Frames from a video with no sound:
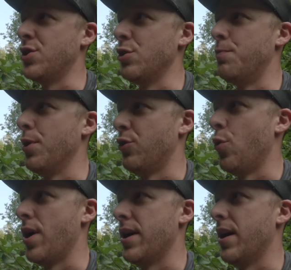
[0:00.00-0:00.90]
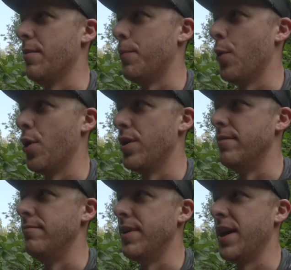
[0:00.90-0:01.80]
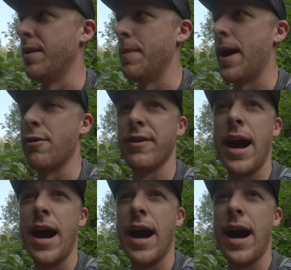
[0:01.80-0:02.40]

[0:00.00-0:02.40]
Dude put 20 on the board in a matter of